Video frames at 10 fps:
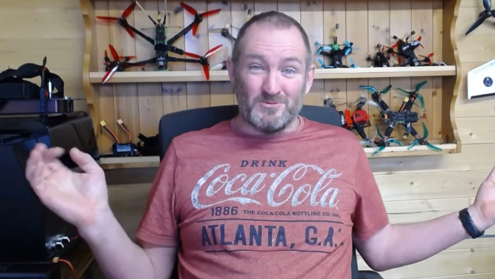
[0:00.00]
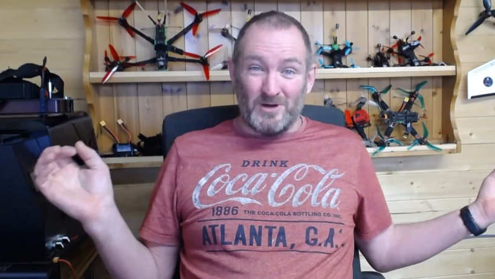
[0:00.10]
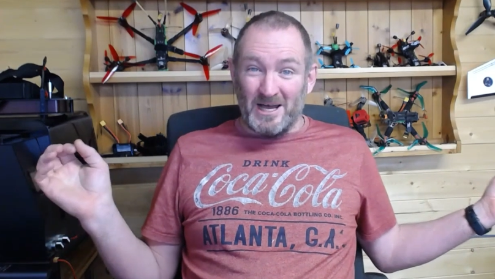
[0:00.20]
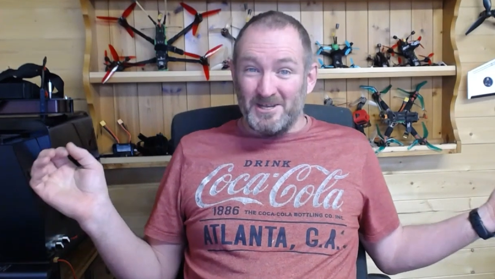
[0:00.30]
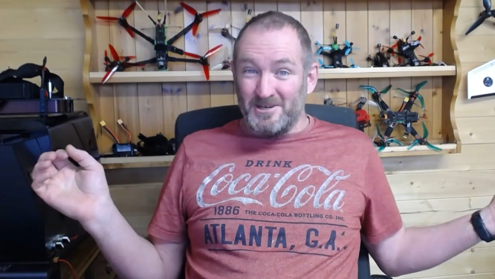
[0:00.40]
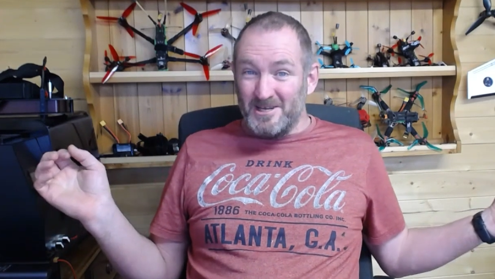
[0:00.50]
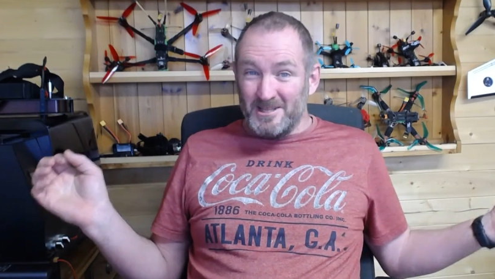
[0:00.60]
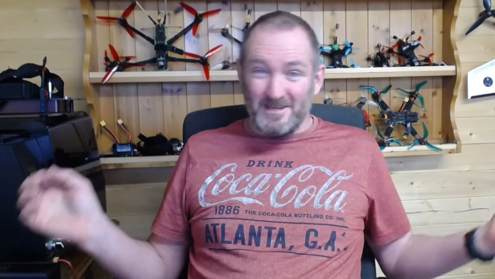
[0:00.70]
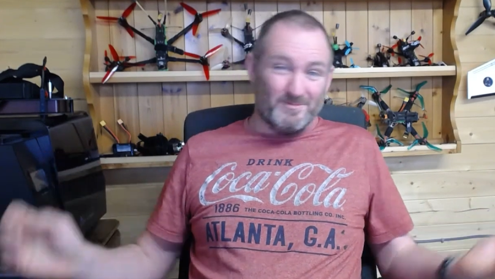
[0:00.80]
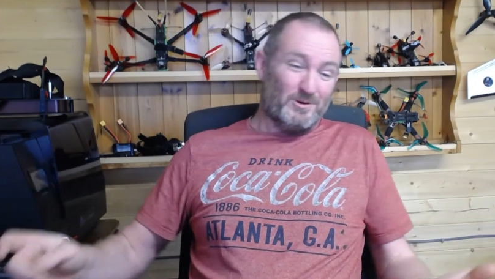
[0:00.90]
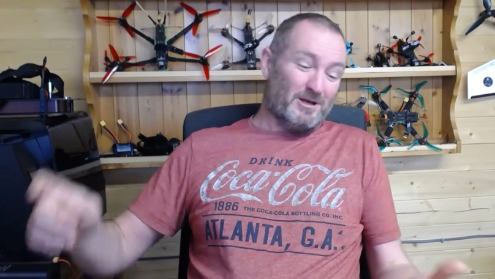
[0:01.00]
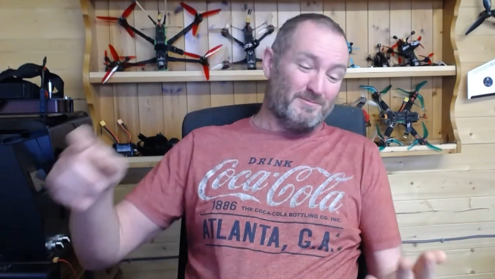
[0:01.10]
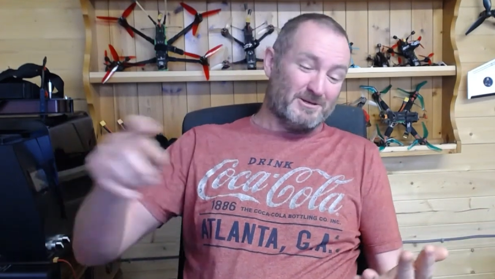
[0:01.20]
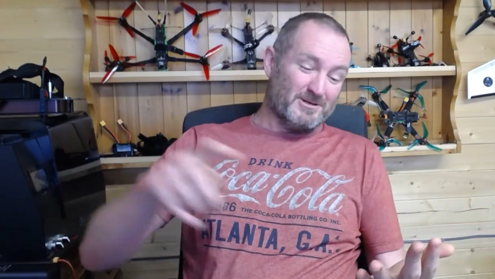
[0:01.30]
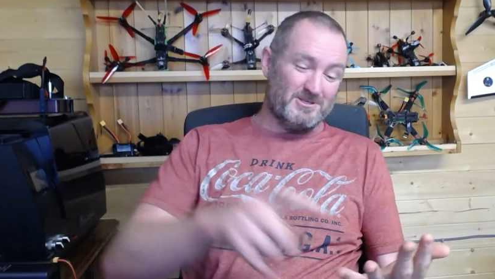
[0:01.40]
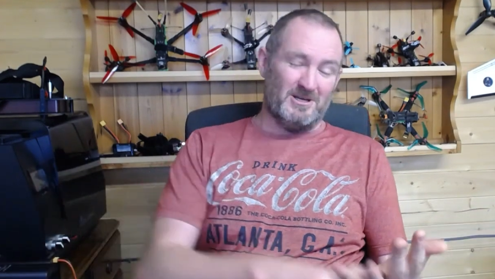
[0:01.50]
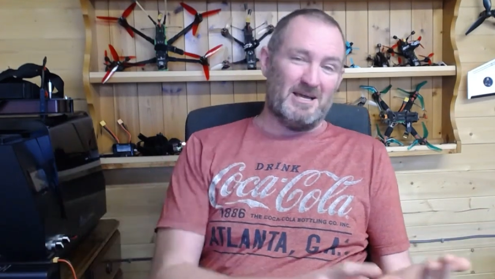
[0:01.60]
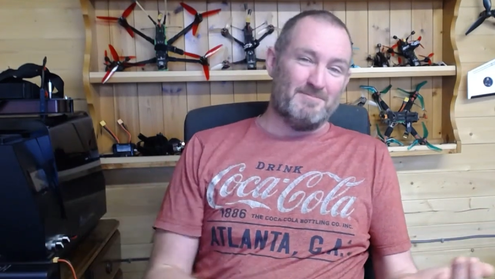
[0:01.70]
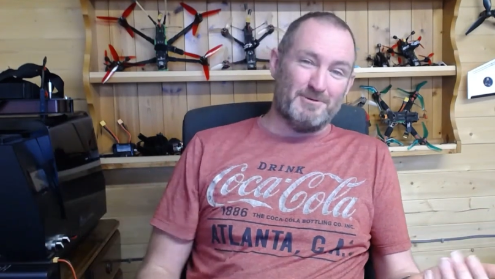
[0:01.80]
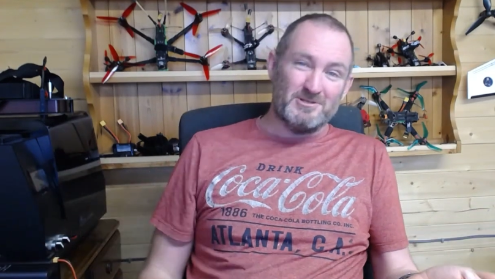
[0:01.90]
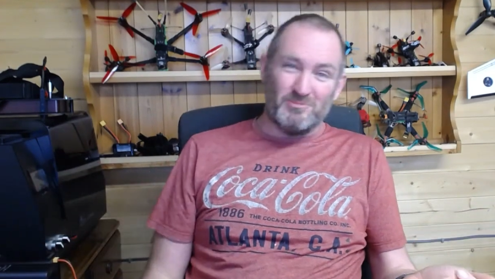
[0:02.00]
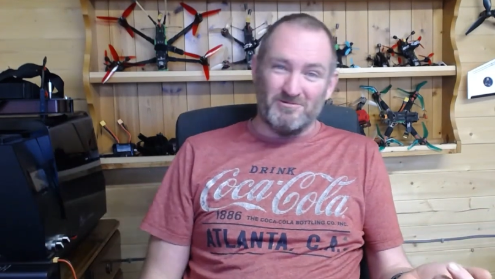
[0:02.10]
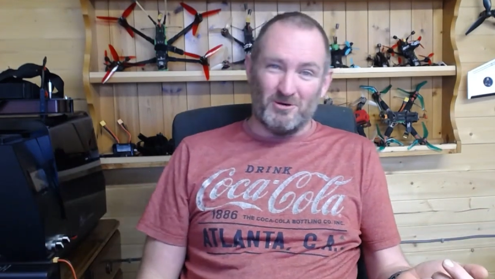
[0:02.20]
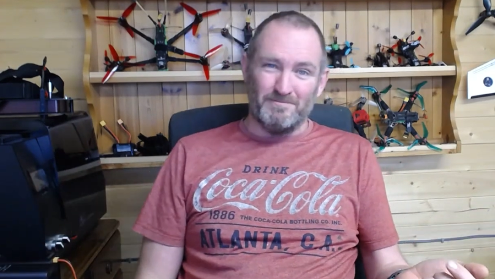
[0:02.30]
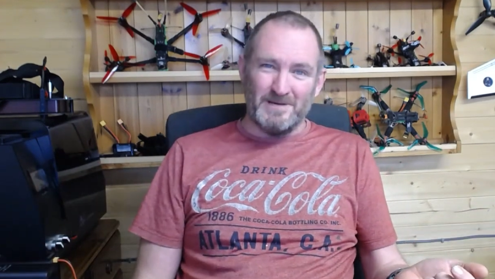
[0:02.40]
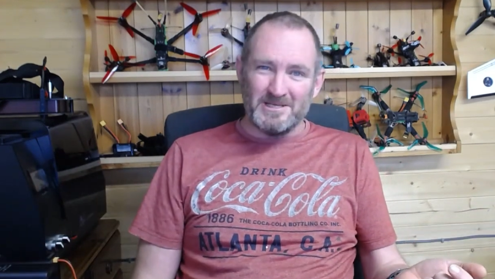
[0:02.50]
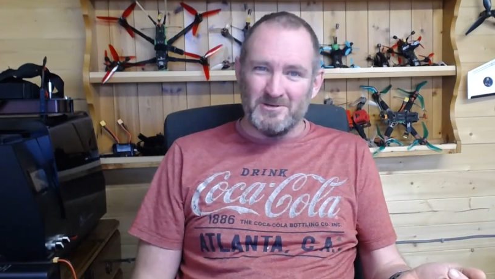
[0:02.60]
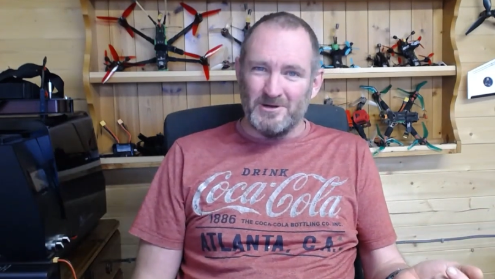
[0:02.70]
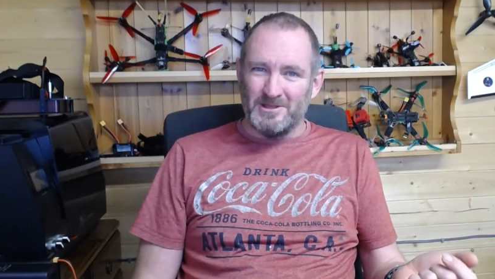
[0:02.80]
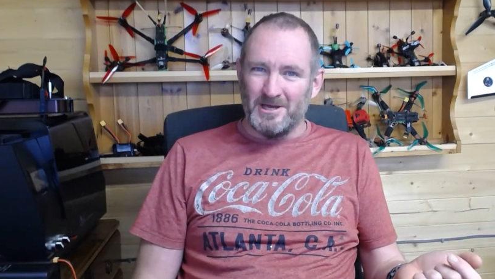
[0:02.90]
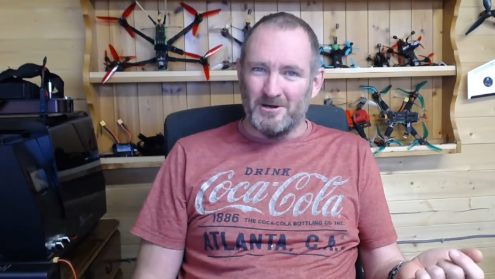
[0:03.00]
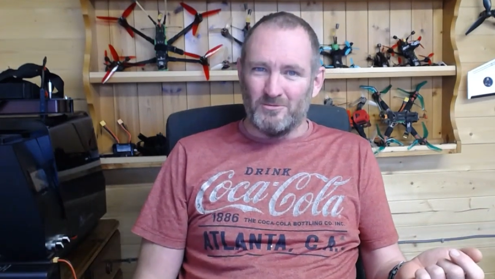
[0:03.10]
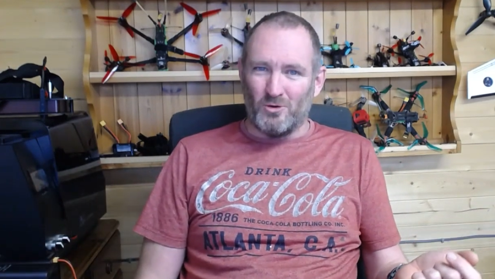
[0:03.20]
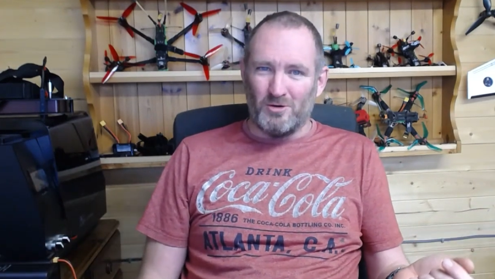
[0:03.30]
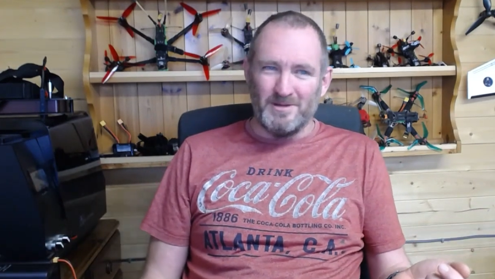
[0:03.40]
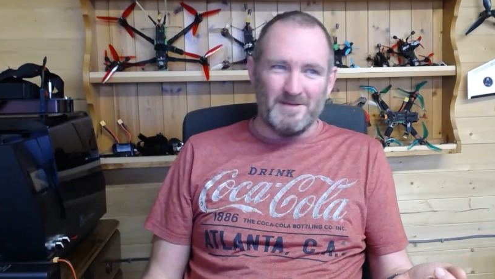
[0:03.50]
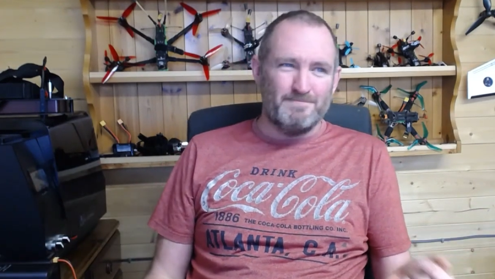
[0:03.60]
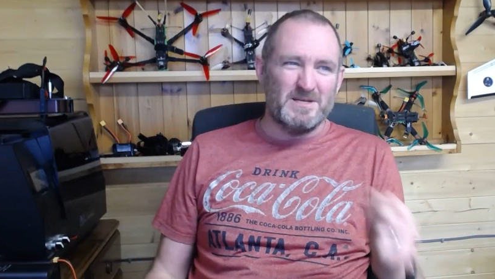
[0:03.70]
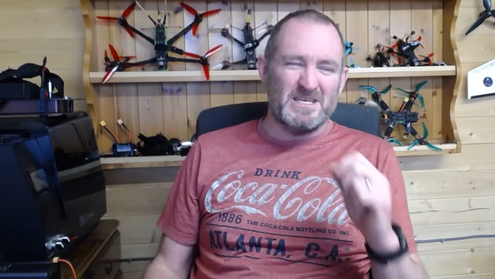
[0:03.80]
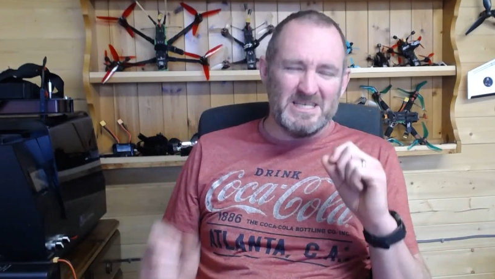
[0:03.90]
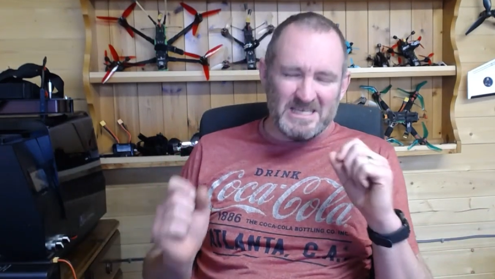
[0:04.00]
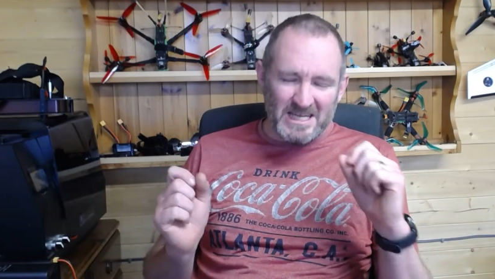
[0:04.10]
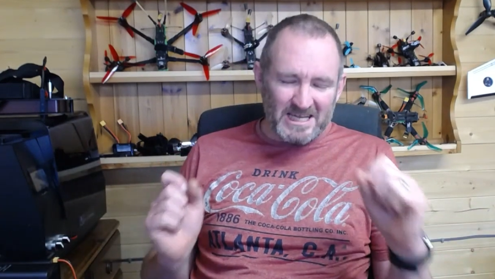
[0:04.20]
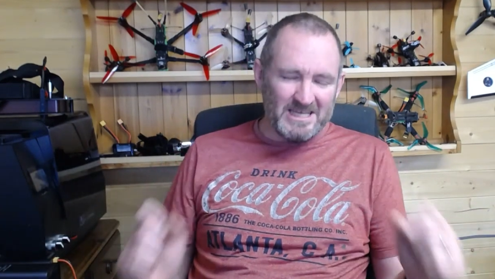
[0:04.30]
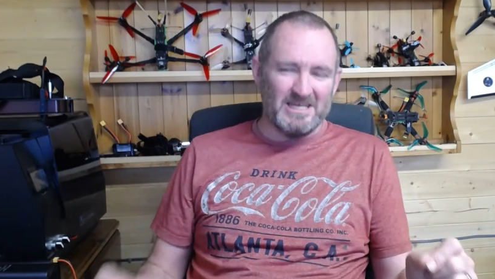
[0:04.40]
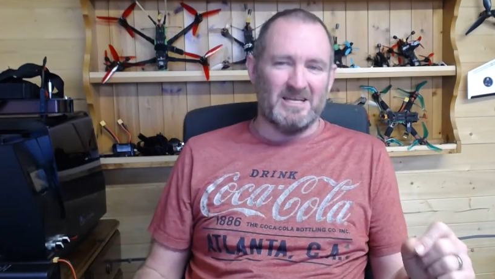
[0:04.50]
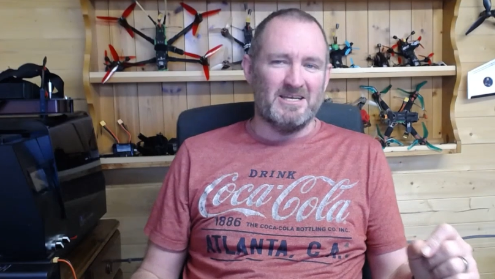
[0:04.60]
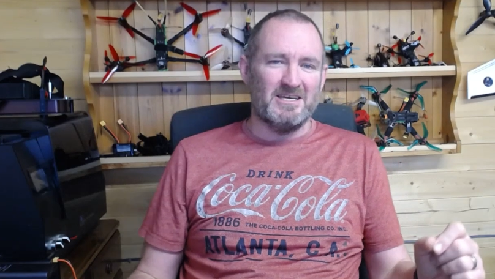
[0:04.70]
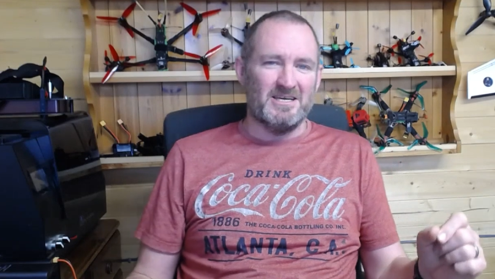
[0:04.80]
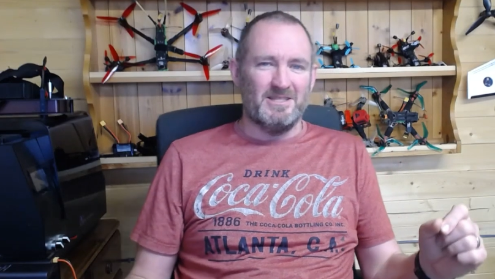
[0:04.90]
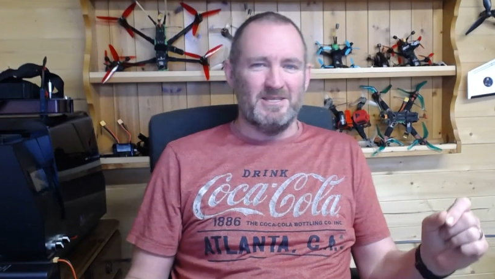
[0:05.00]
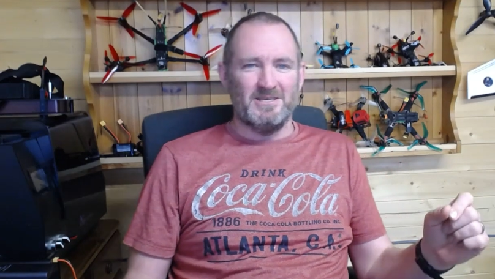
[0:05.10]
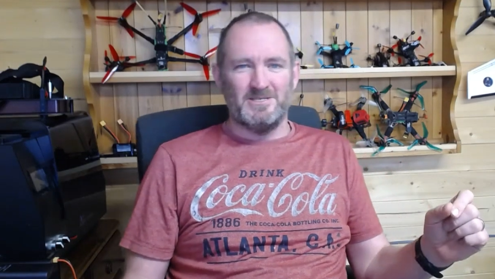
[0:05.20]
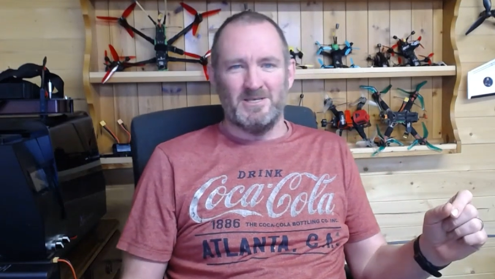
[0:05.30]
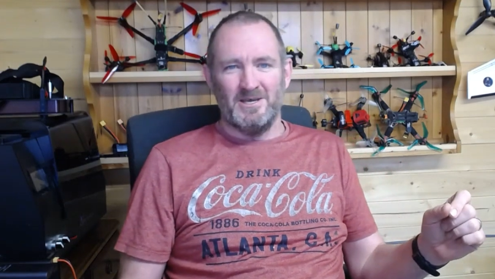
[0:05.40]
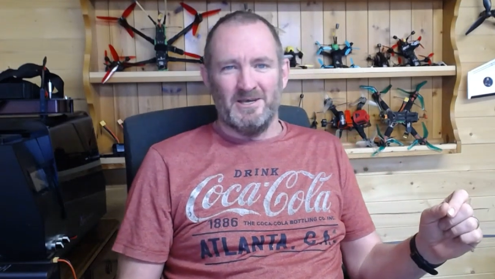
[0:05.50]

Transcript: Why do you need them? Well, because your lipos perform better when they are warm, and particularly in these